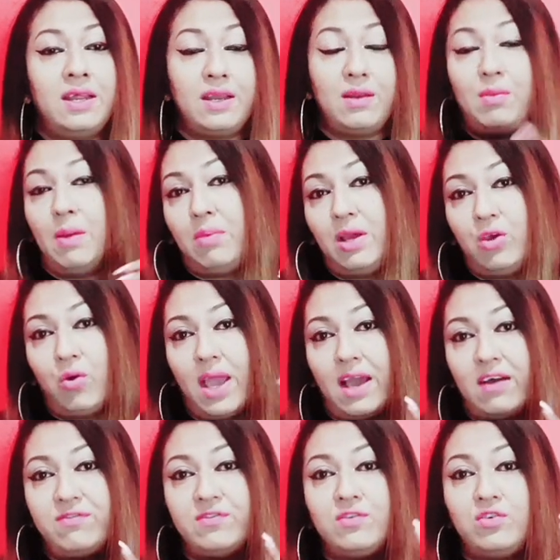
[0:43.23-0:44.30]
Remember, you
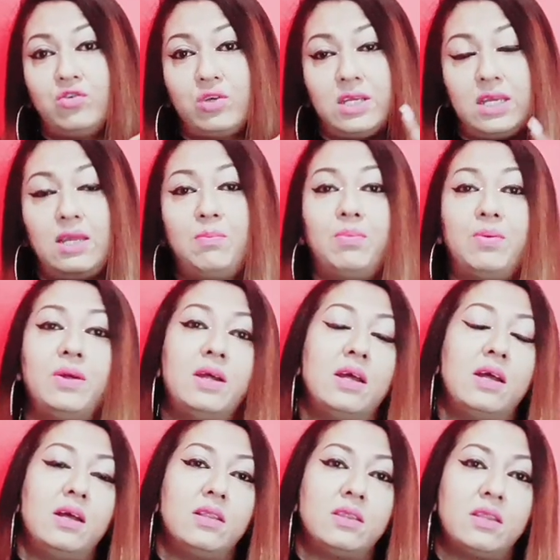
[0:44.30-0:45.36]
have to keep
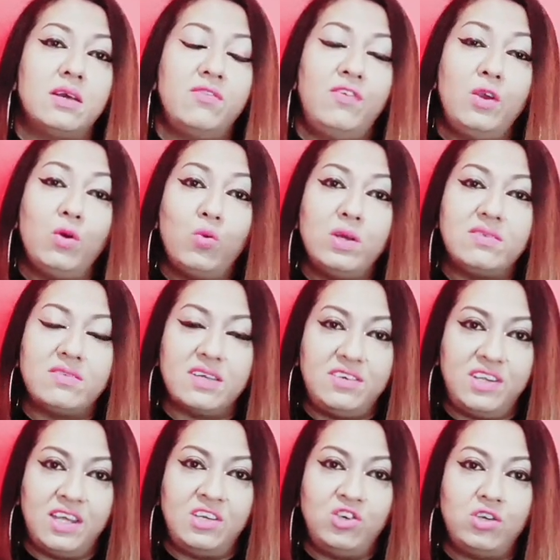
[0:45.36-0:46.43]
the viewer's
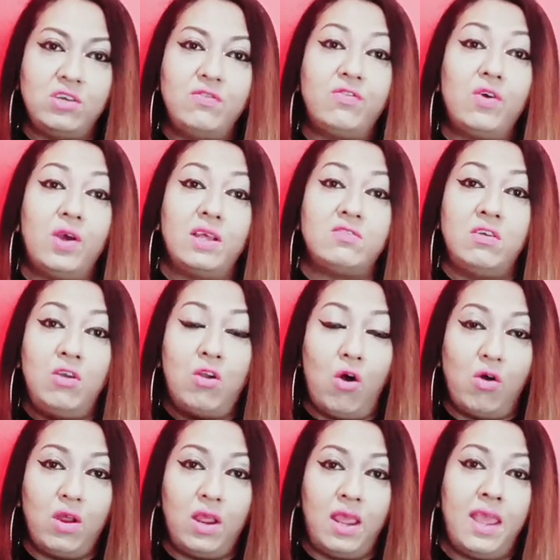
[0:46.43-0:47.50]
attention for as
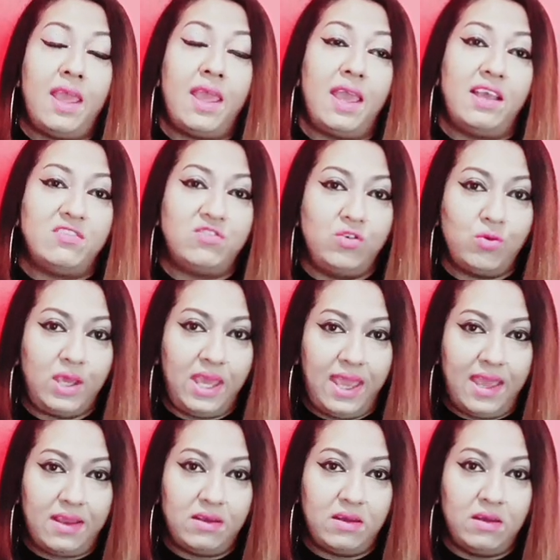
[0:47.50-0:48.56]
long as you
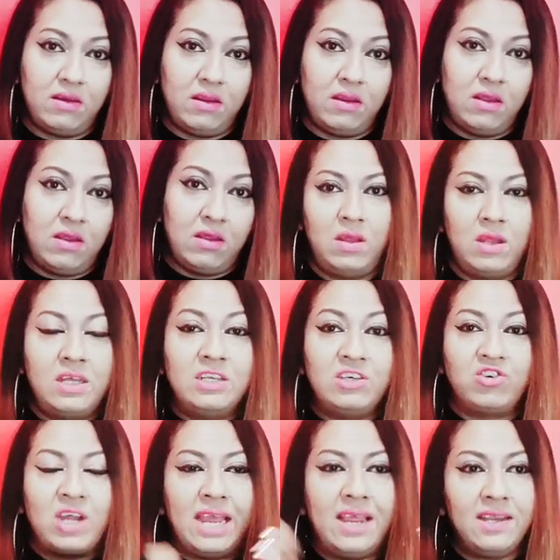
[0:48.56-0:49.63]
can.
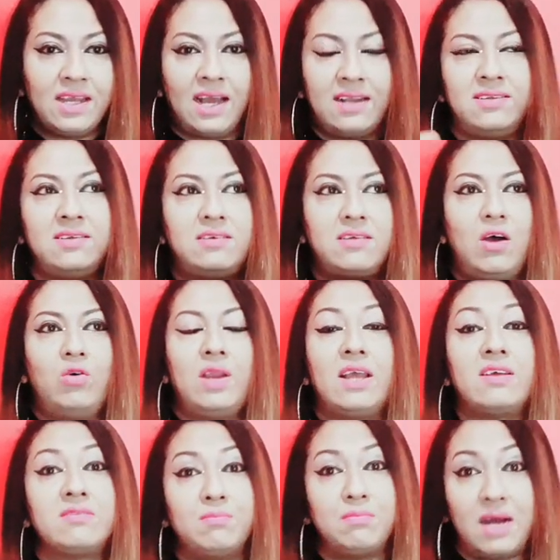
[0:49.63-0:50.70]
Try and cut it down
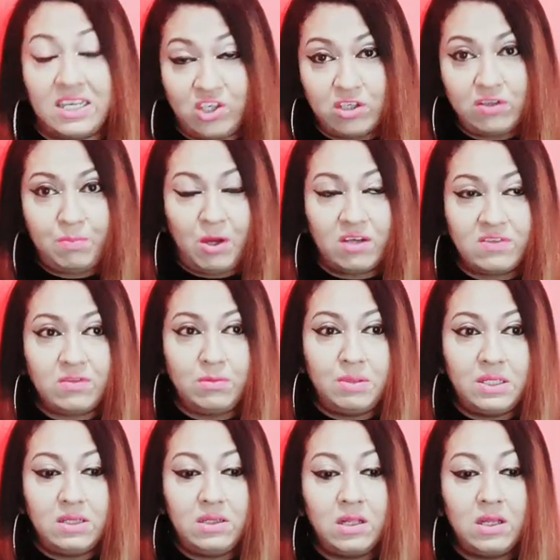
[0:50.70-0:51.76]
as much as
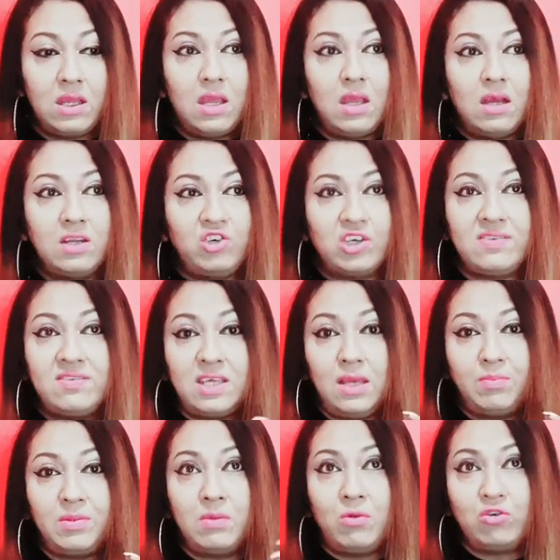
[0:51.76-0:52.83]
possible. Just
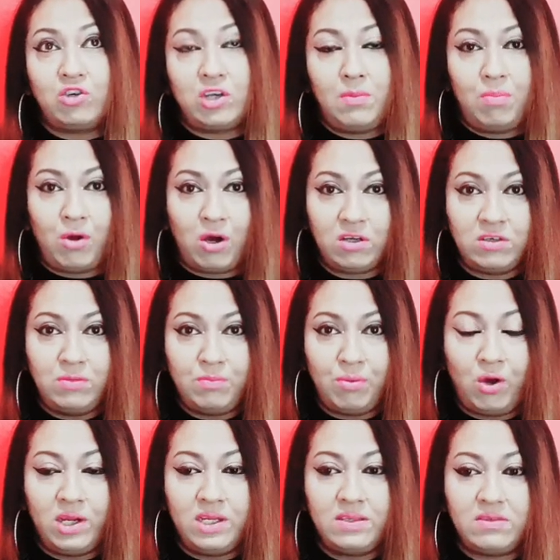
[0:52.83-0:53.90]
keep the most important
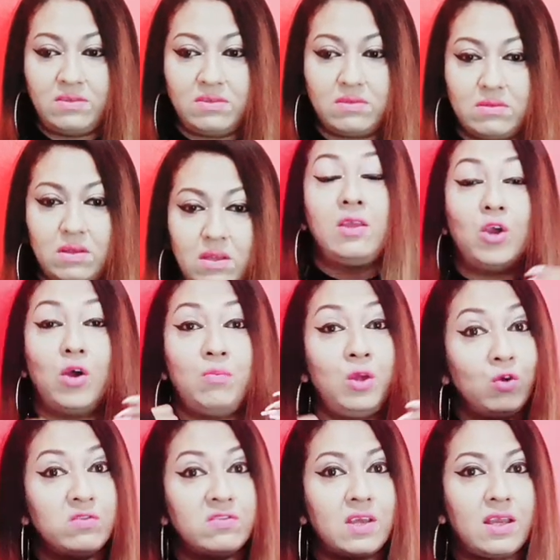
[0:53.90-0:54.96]
points. Your
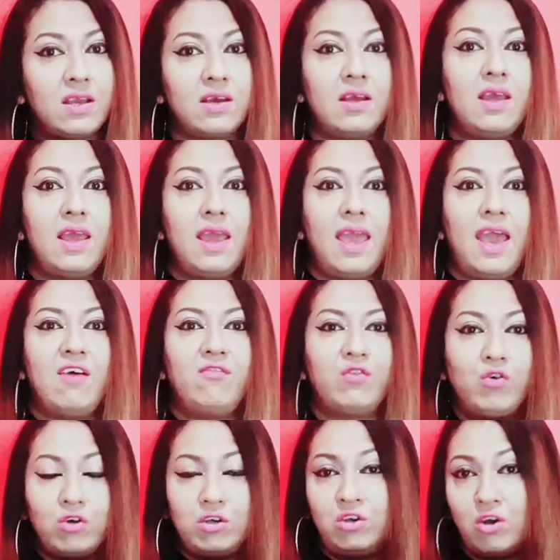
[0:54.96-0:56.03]
music, have
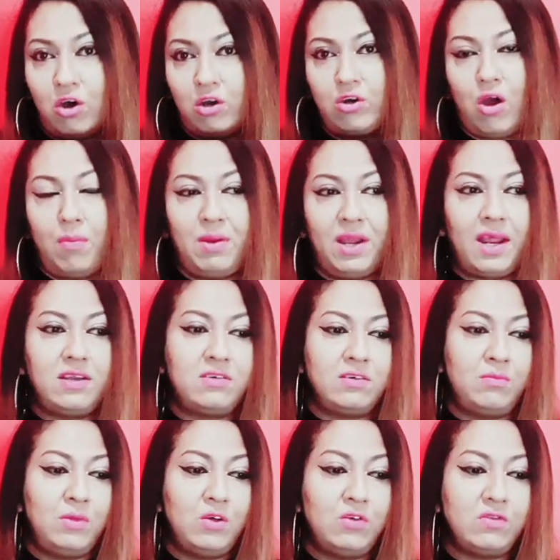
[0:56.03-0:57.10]
good
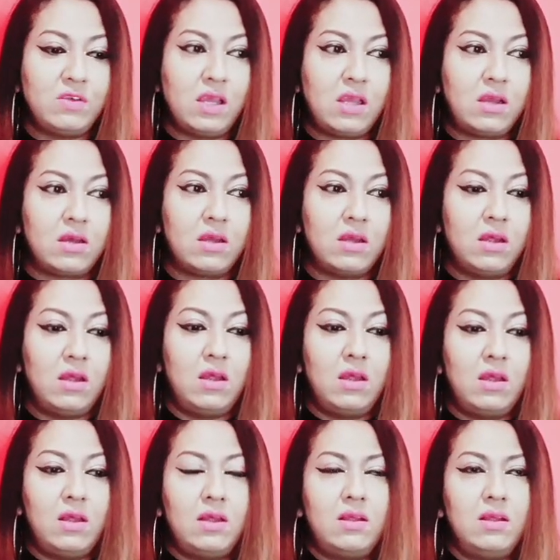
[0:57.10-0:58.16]
non-copyrighted music.
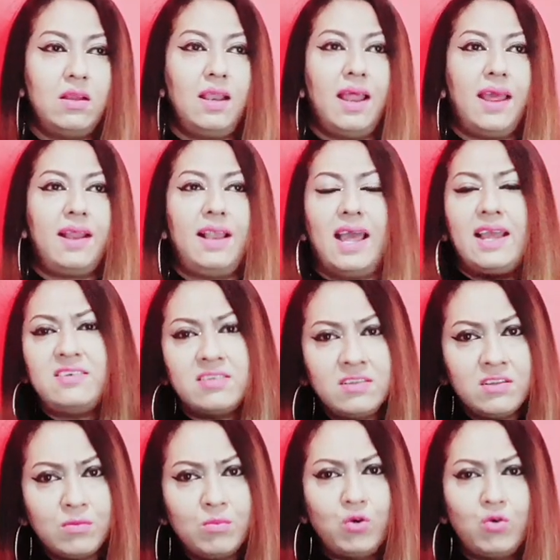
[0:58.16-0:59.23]
Like,
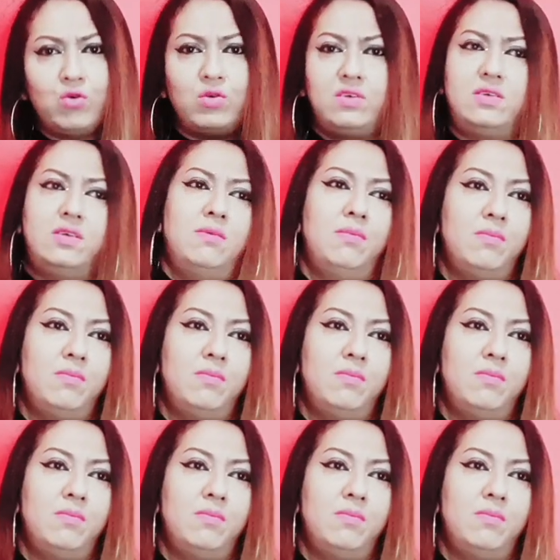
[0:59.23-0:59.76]
lighten the mood.